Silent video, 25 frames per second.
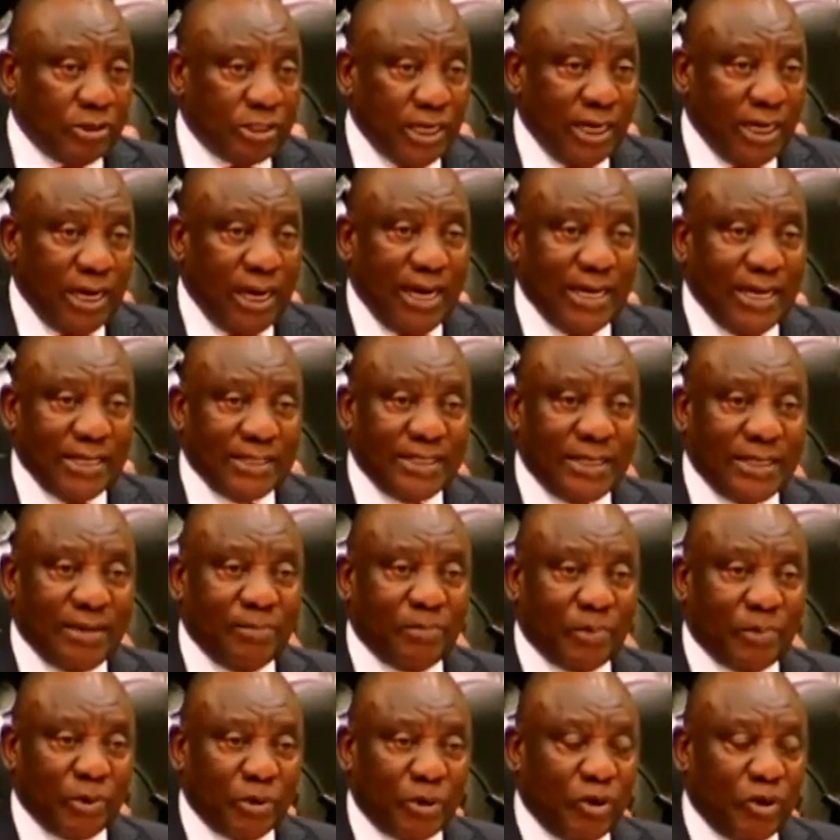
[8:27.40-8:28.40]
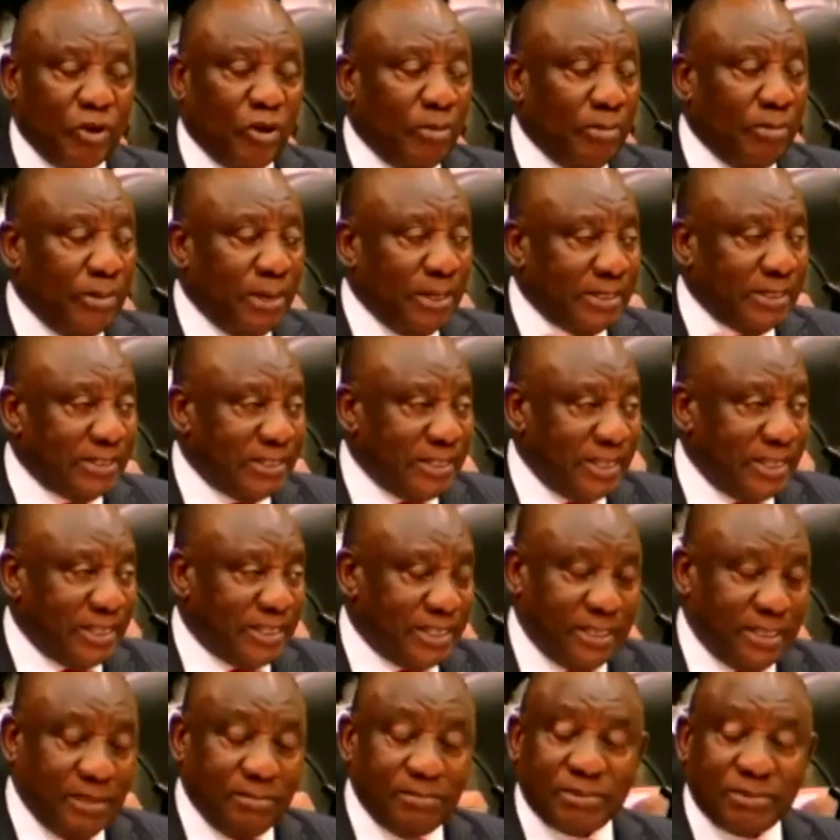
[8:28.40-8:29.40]
utilizing procurement
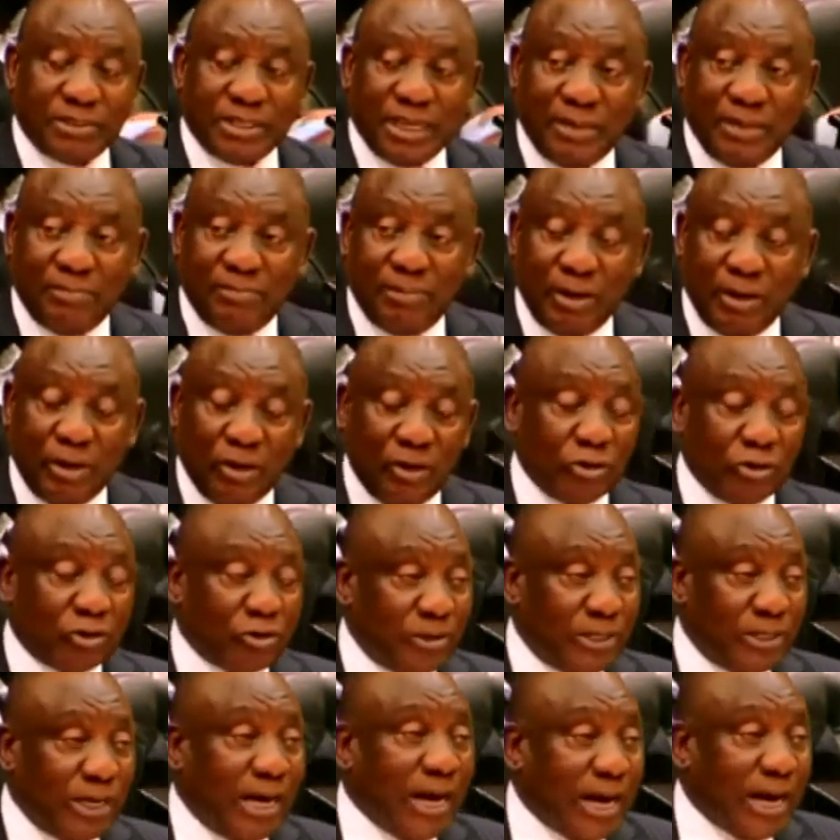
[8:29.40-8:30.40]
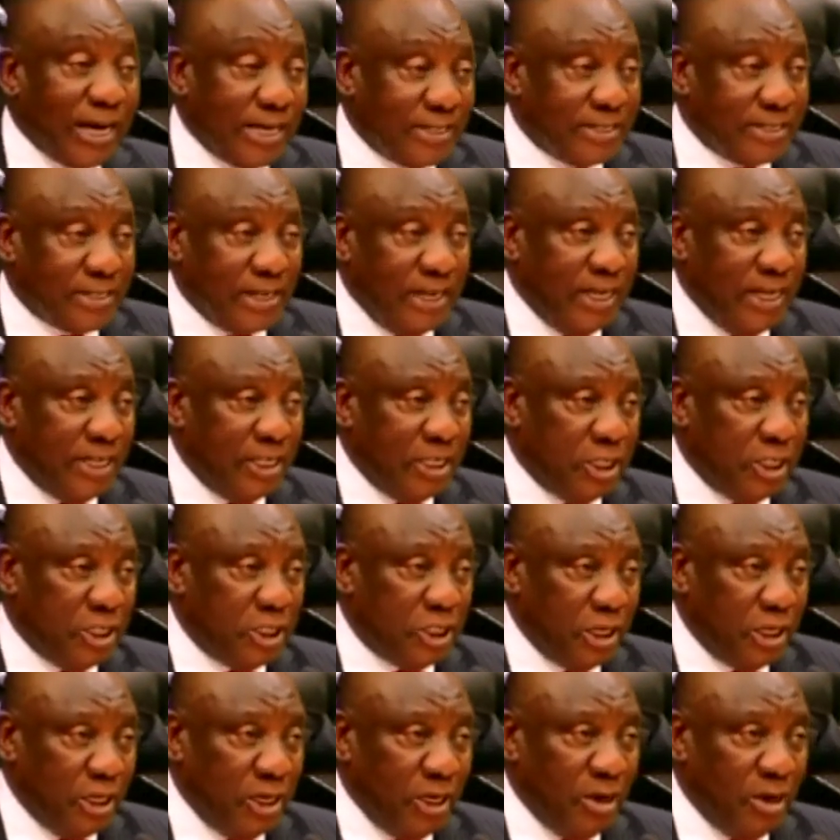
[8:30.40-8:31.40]
systems that belong to the ice
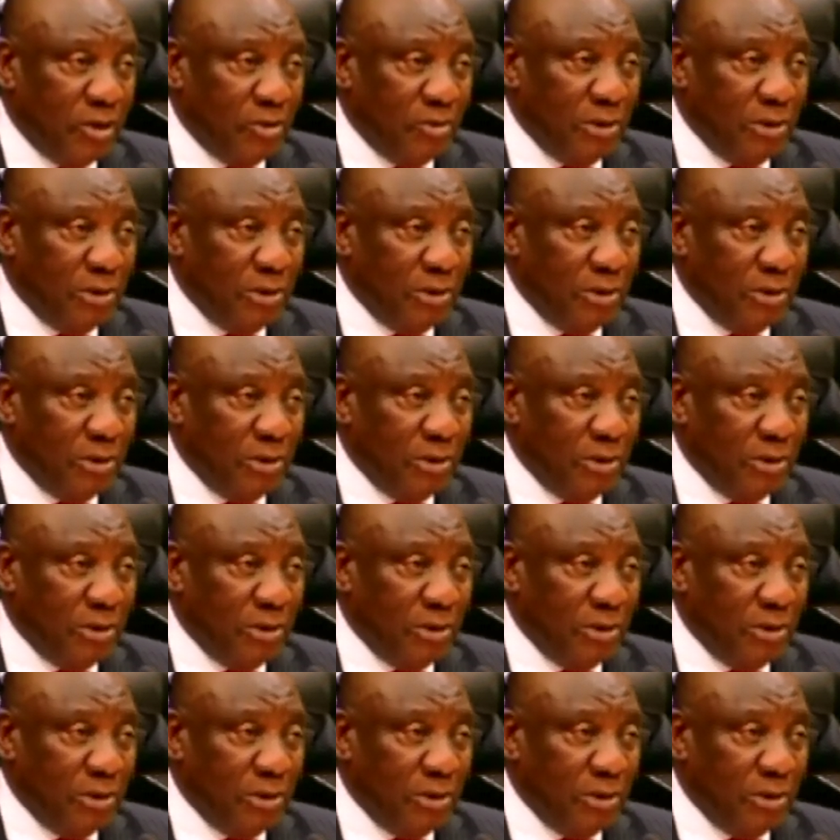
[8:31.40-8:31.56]
age.